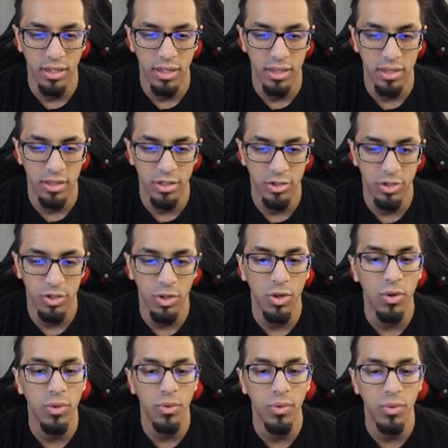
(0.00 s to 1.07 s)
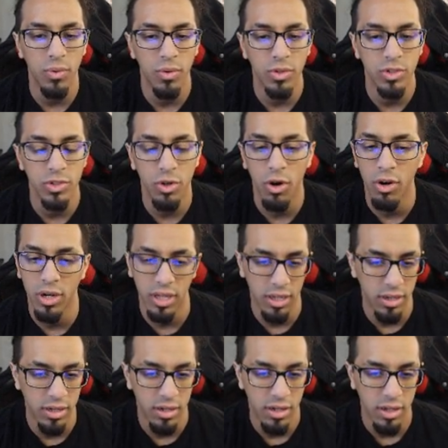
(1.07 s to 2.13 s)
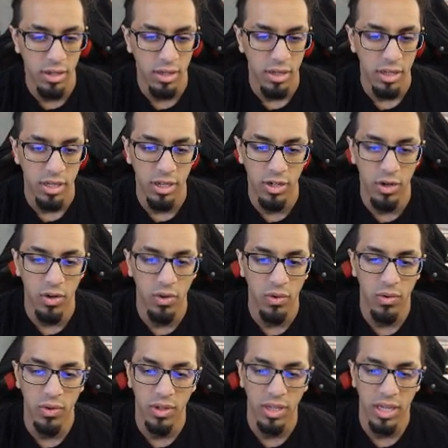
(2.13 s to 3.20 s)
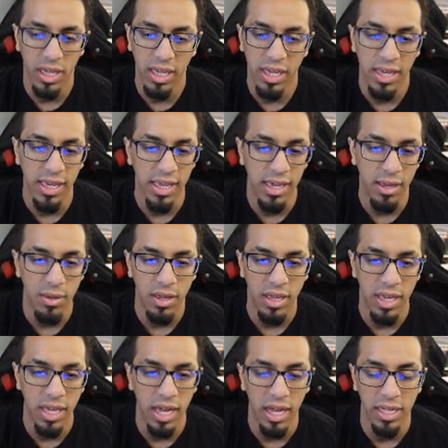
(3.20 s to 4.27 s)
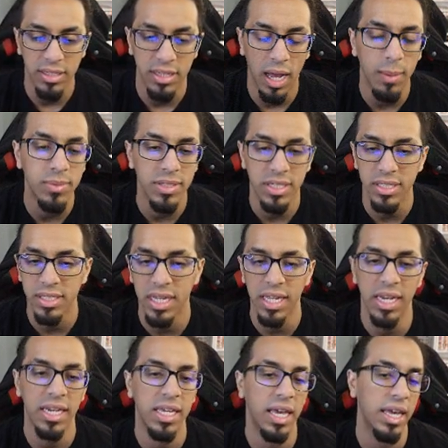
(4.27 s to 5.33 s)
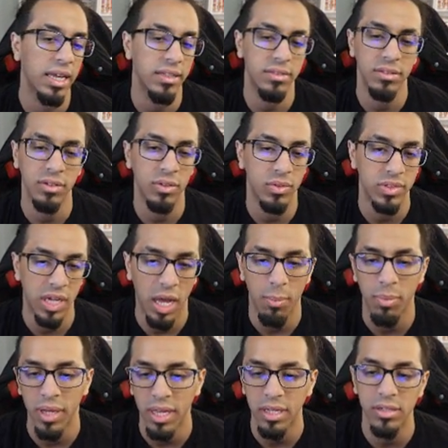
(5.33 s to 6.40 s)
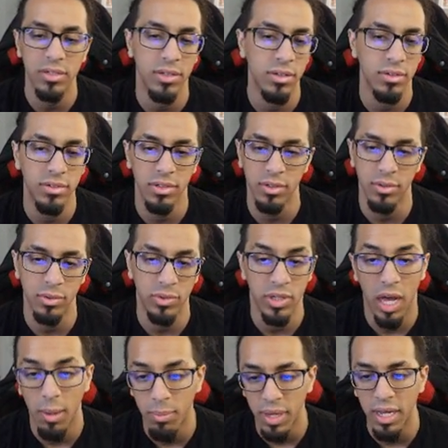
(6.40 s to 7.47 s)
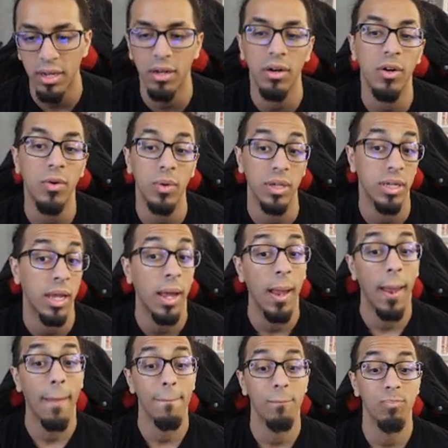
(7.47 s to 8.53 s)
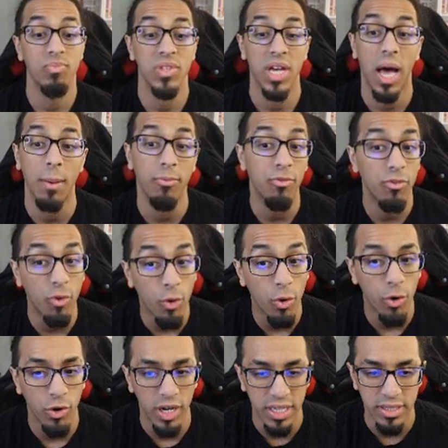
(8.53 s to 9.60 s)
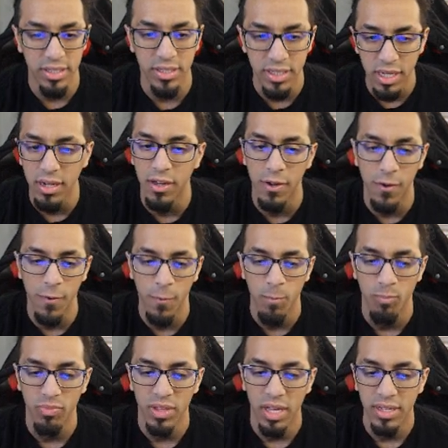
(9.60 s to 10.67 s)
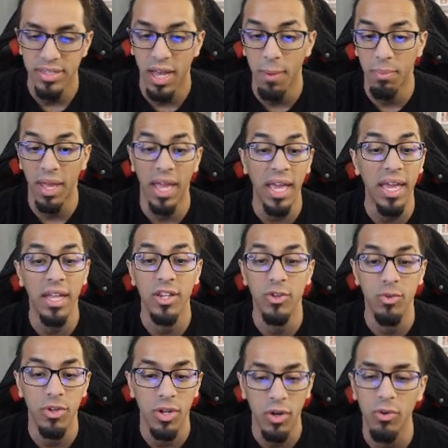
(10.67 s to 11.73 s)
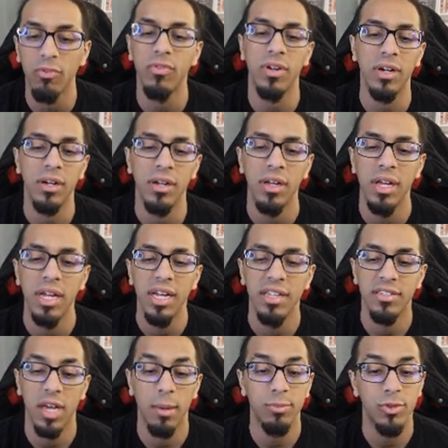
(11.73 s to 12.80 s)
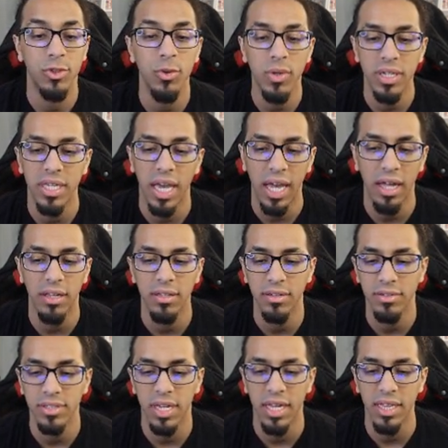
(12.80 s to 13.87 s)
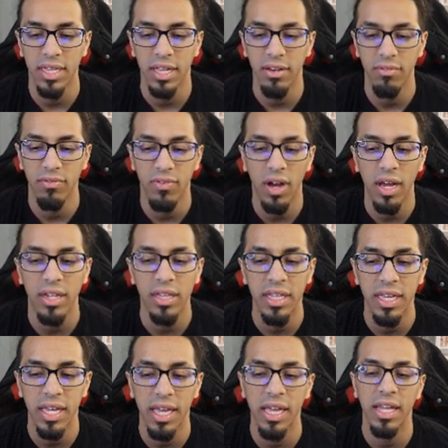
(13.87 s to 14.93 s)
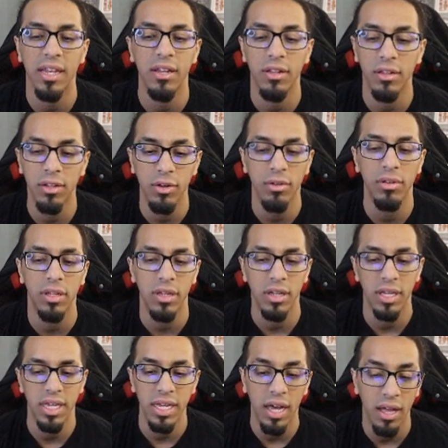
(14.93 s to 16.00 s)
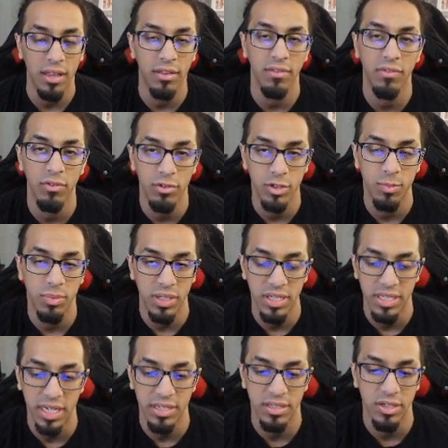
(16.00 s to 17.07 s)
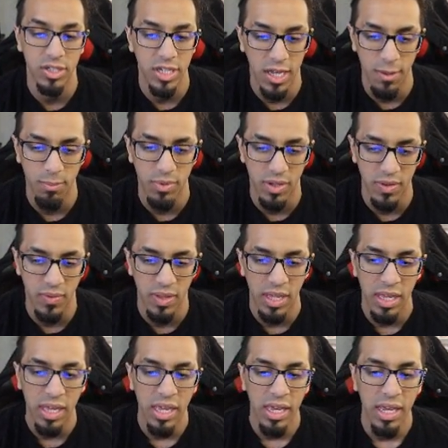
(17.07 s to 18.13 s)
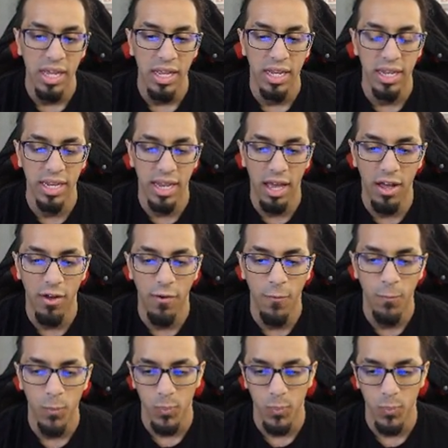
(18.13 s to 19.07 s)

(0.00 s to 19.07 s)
the show started, you know, he got top 16 in Kanto, top 8 in Johto, top 8 in Hoenn, top 4 in Sinnoh, top 8 in Unova, top 2 in Kalos, and then finally in Alola, he got the first place as the champion. Now,